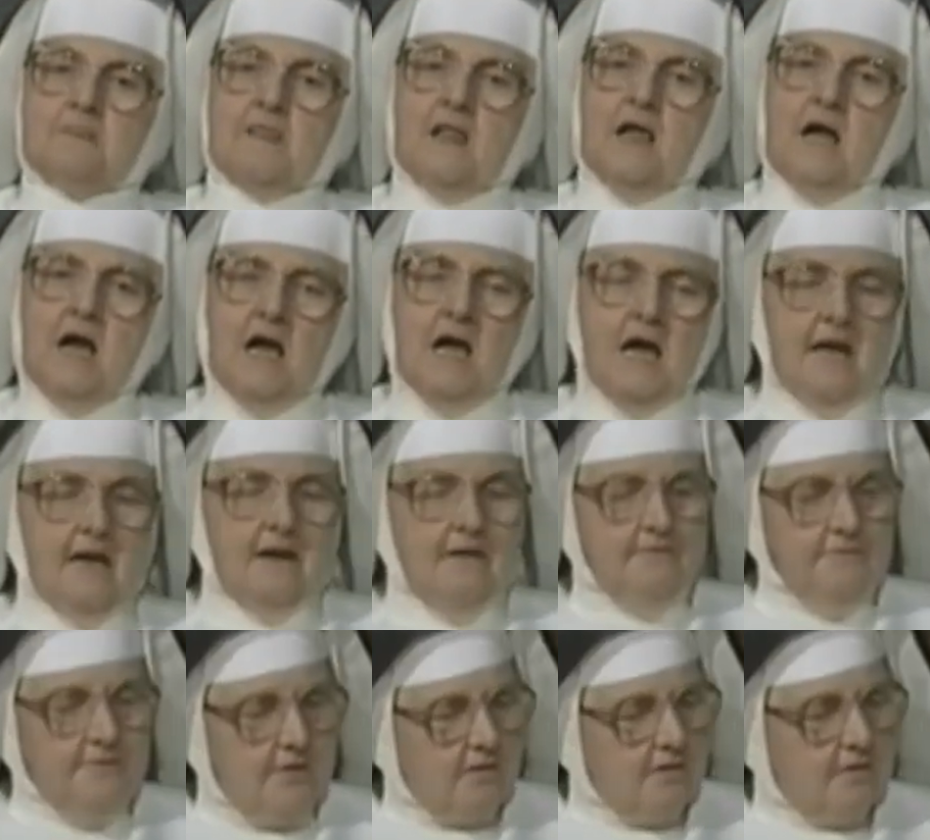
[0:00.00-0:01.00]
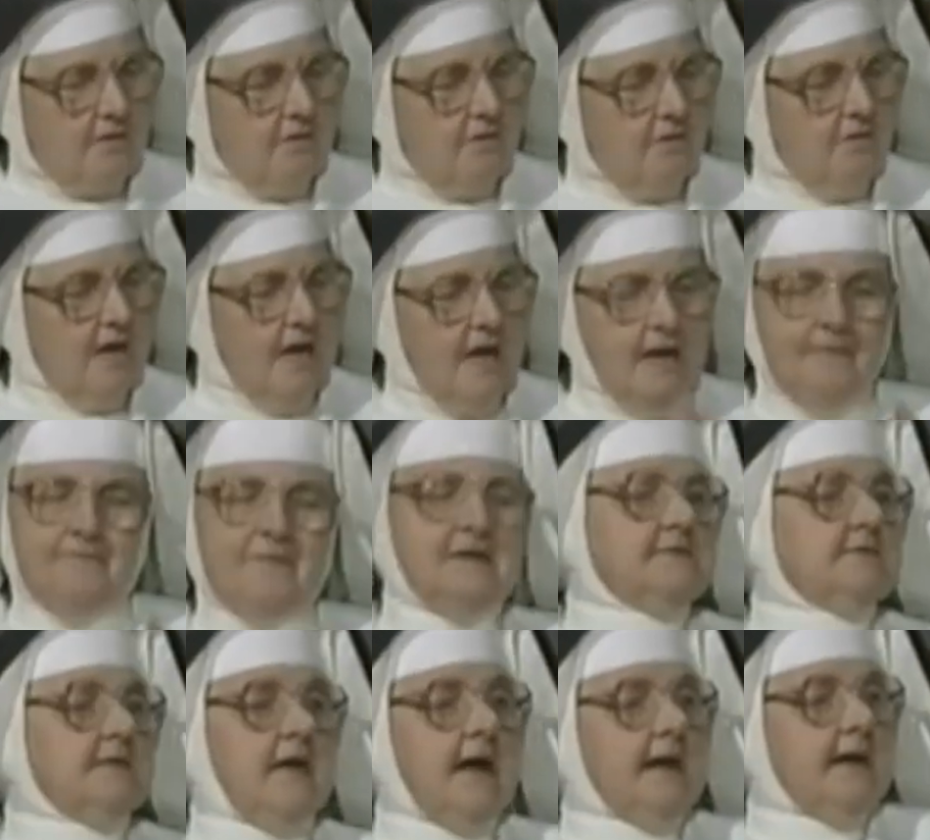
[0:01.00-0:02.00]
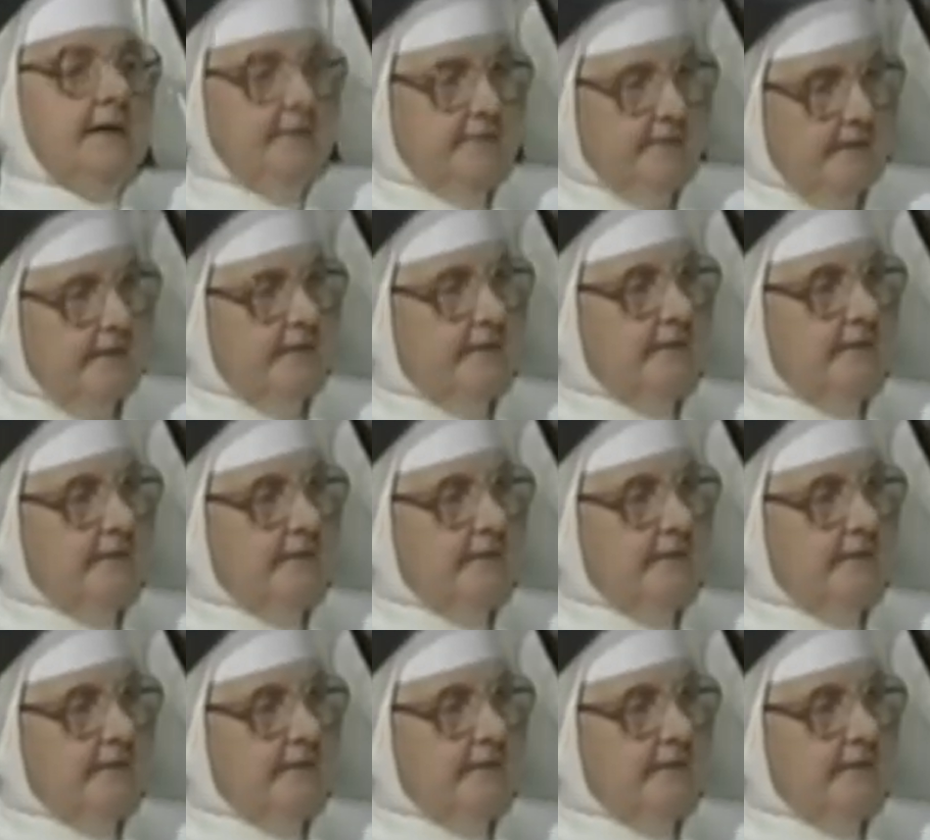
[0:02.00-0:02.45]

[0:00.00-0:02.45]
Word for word: I know how much I can take.